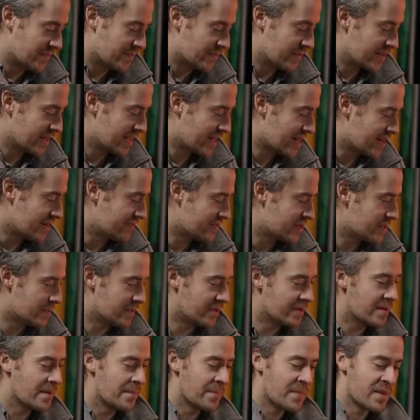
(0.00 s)
really
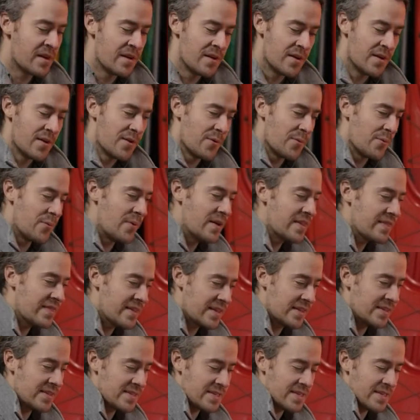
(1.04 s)
comfortable. One
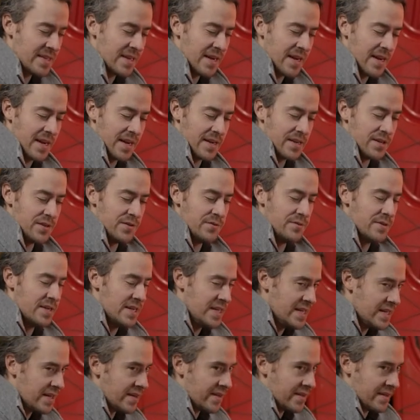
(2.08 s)
thing that's
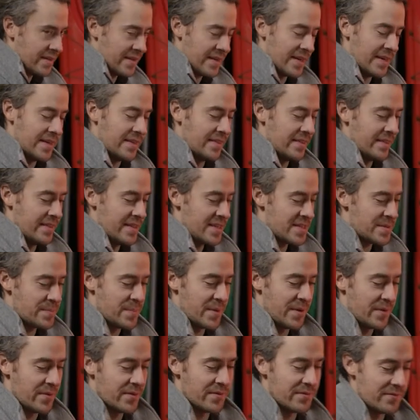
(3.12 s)
unique in this boat